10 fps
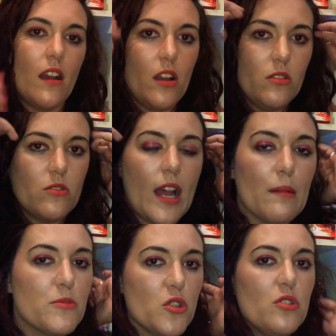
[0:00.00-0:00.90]
I'll
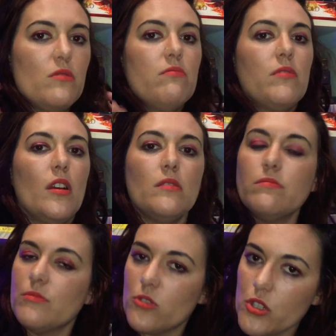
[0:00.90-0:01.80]

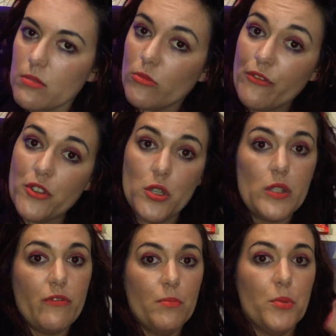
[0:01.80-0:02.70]
do some
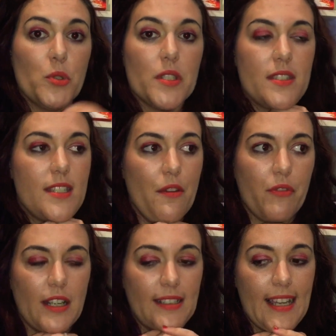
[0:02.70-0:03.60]
reviews for books,
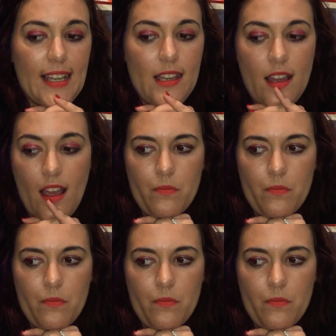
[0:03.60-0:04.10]
definitely,